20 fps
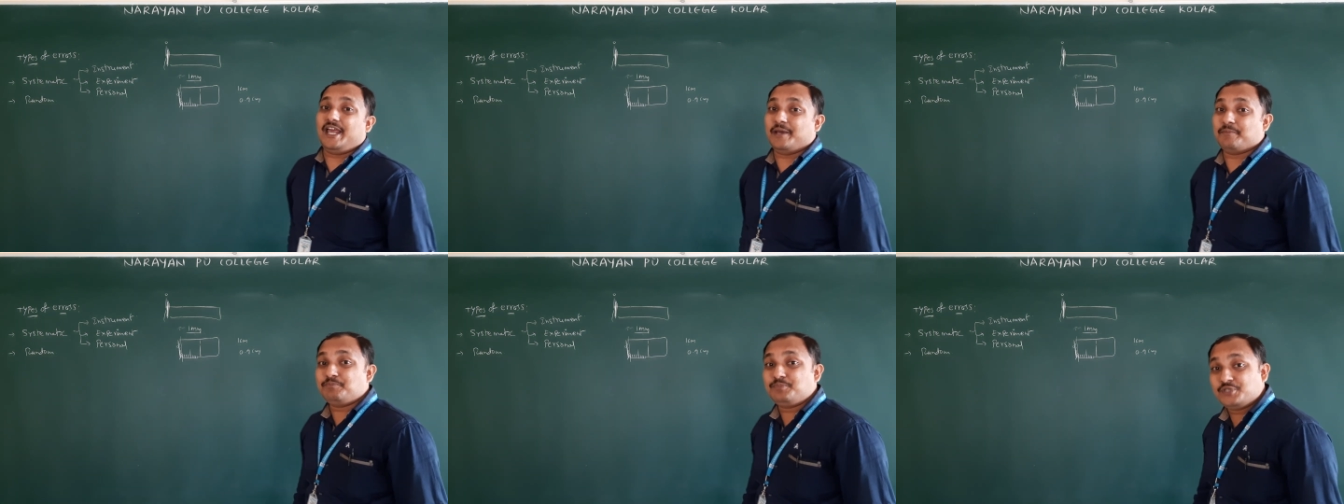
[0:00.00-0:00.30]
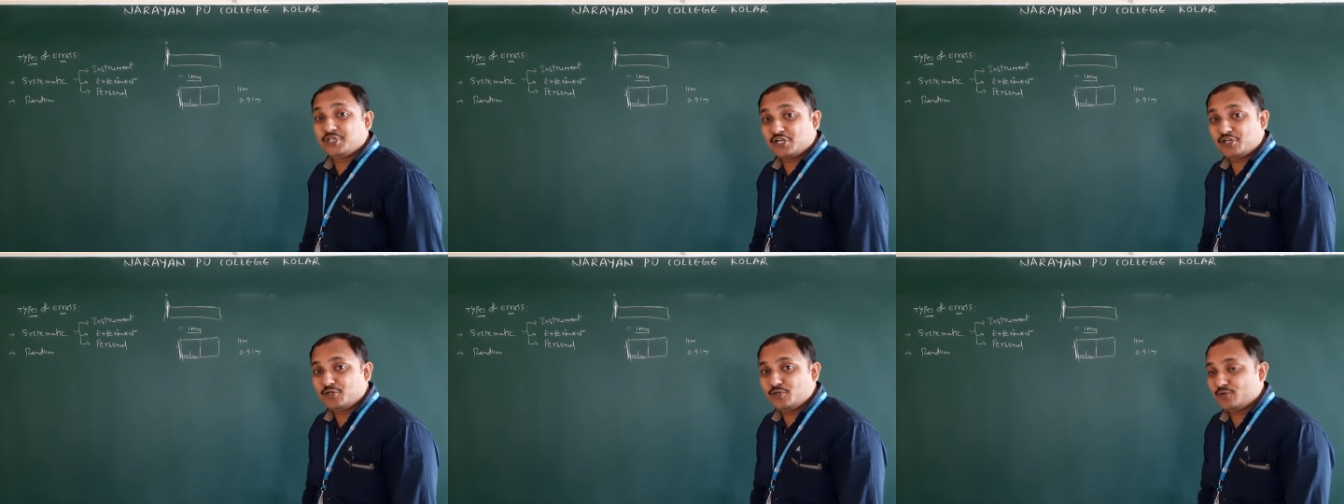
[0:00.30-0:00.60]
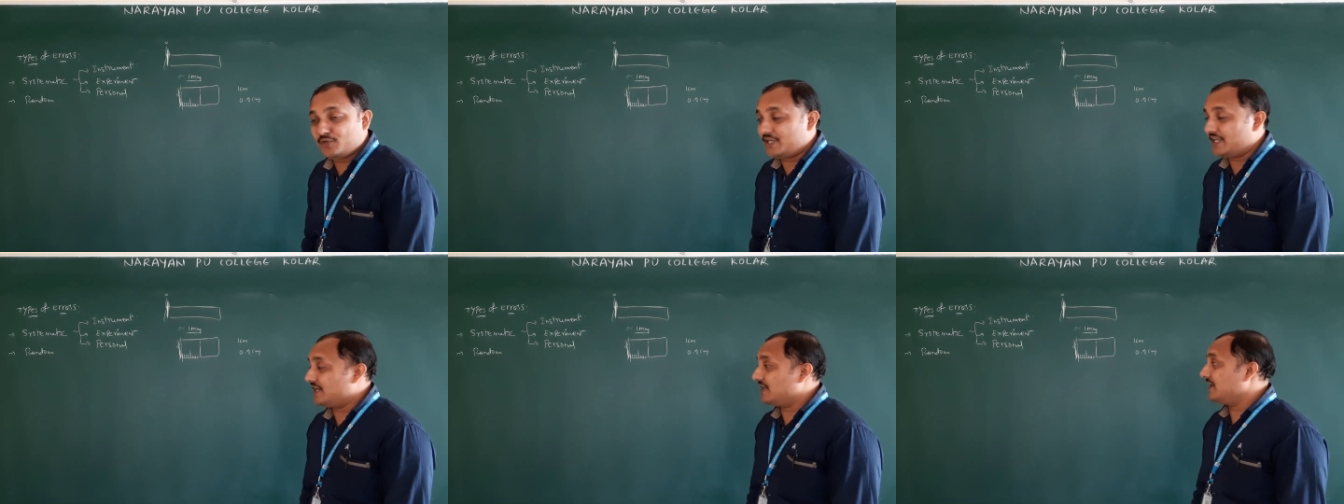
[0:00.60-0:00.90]

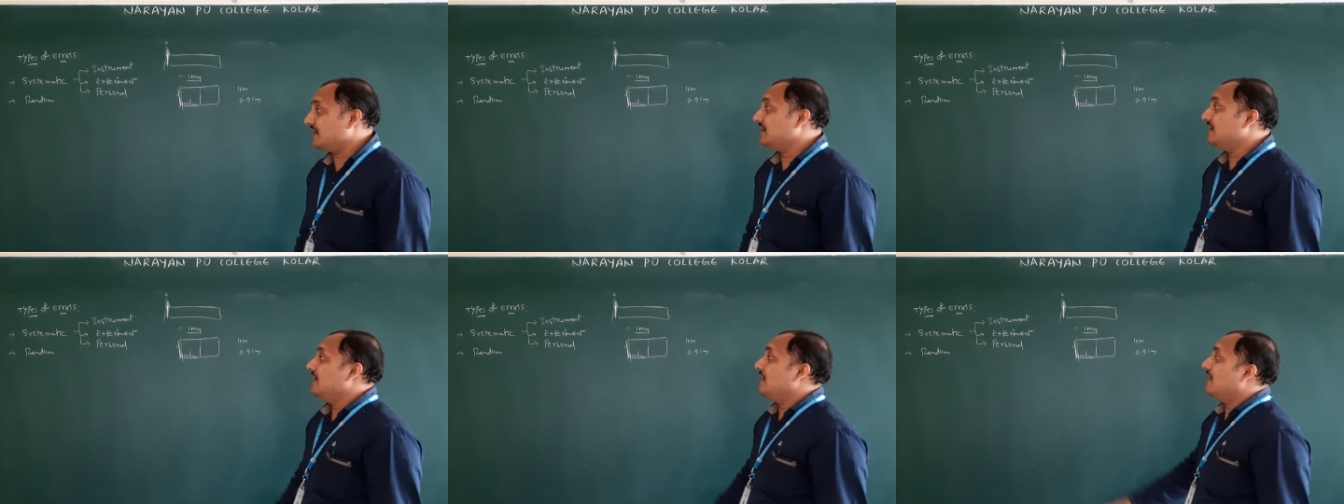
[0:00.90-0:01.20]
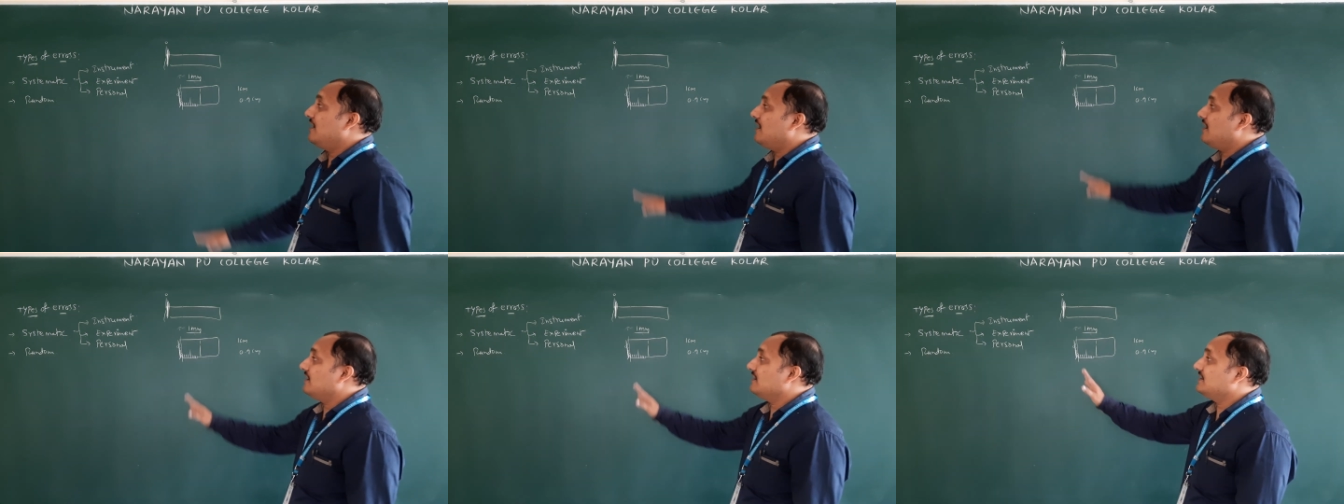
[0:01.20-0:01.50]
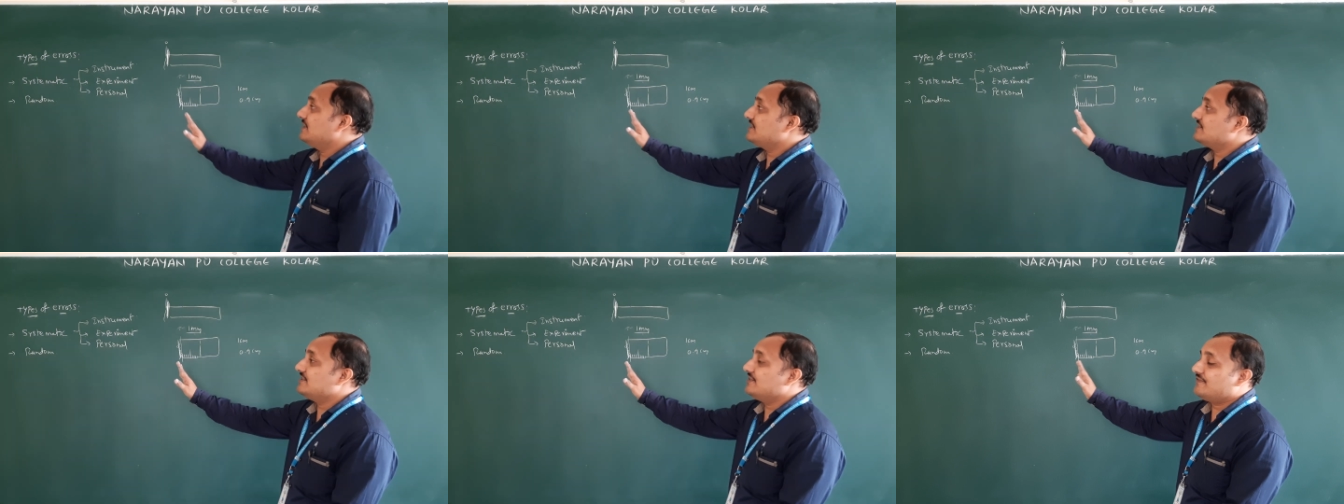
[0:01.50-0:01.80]
absolute error,
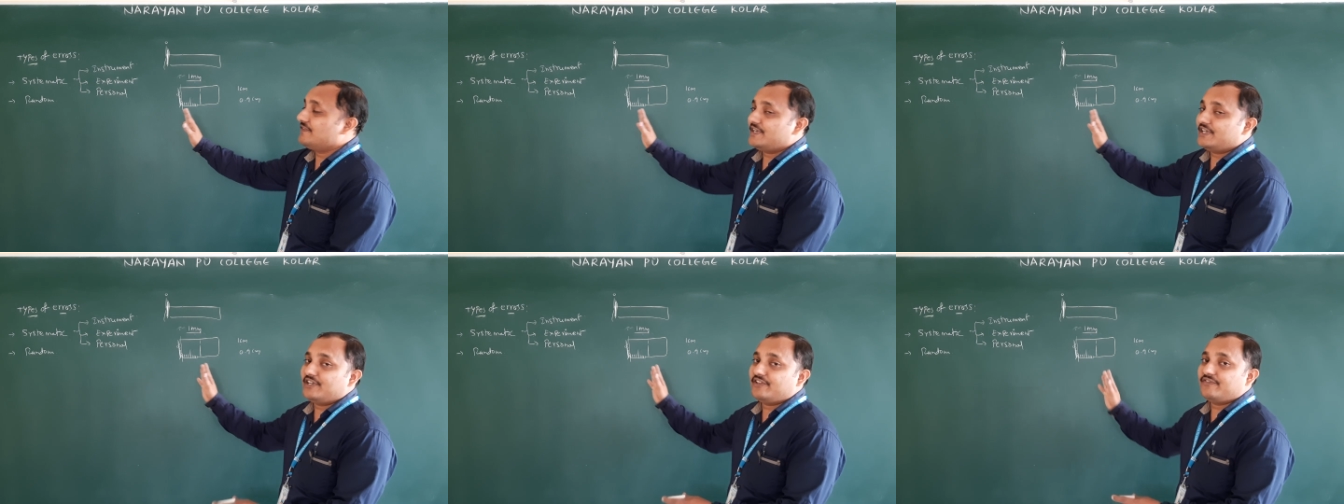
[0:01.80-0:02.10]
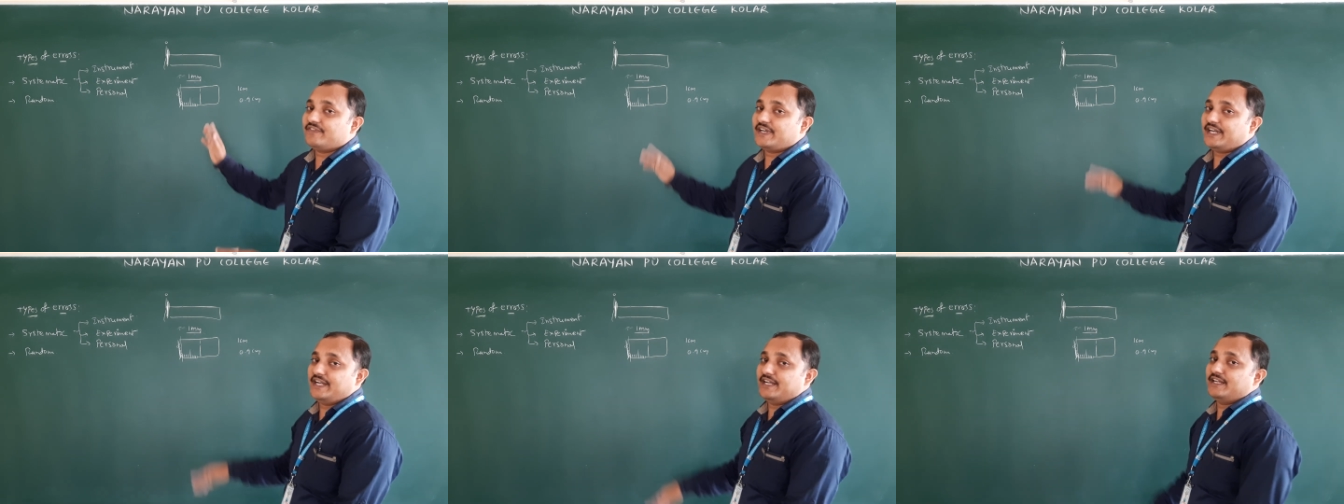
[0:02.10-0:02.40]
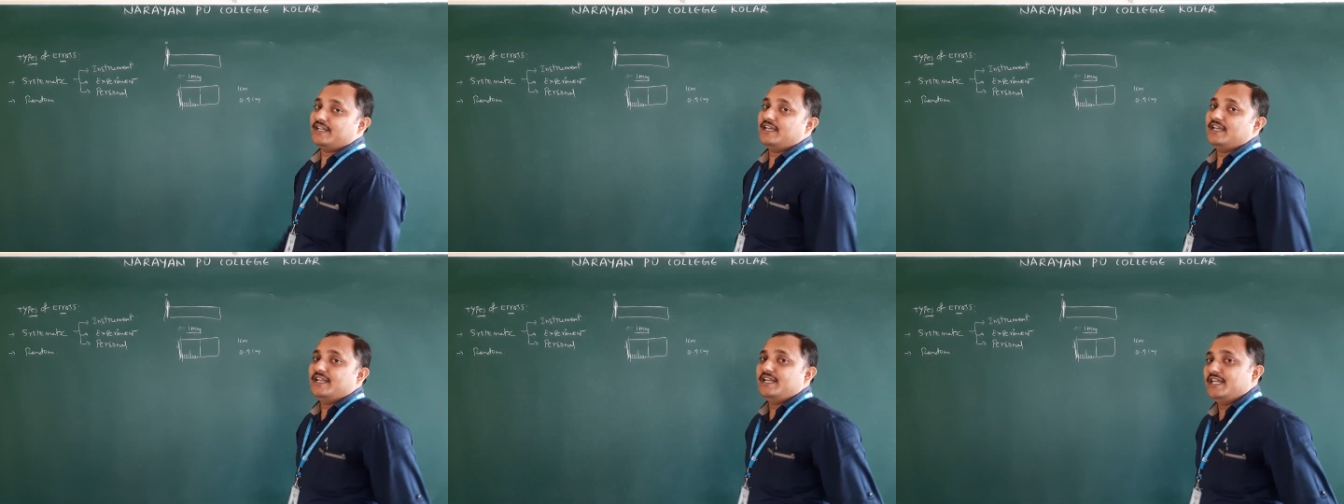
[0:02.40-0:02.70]
all these
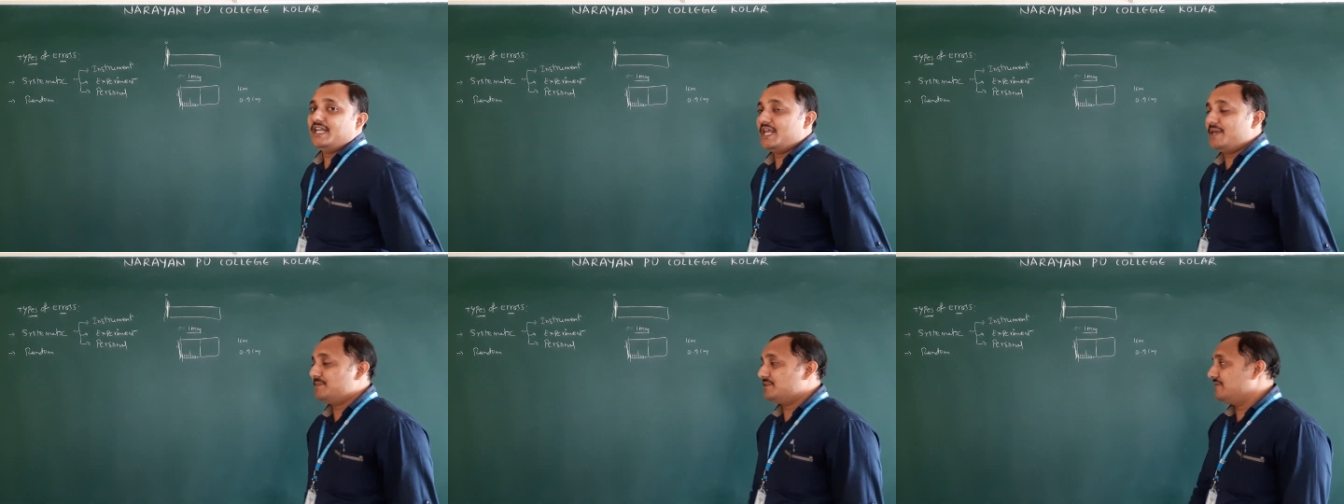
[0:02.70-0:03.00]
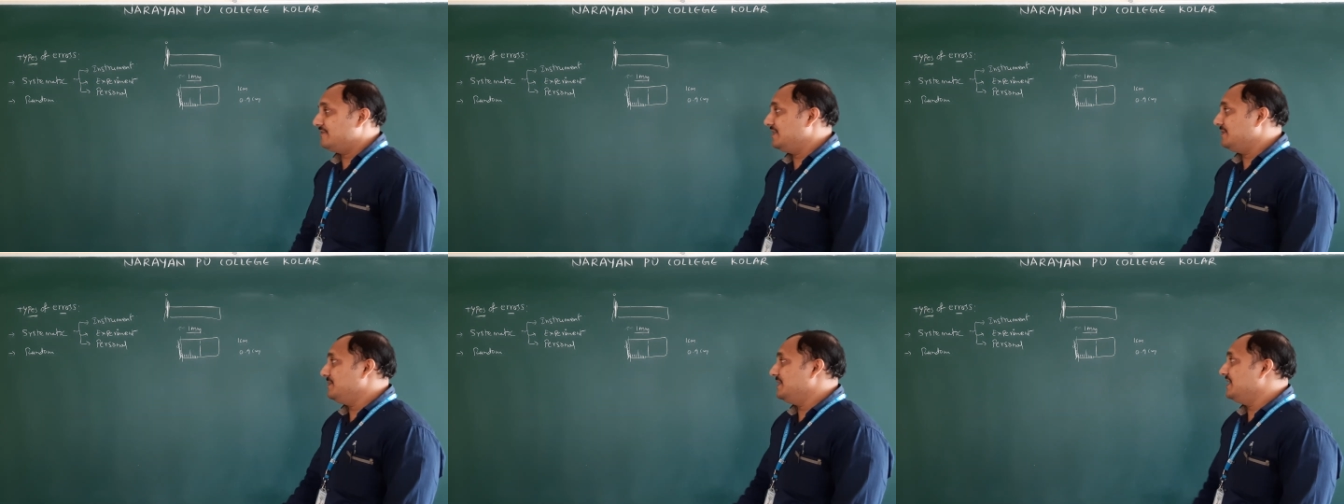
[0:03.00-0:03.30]
different names will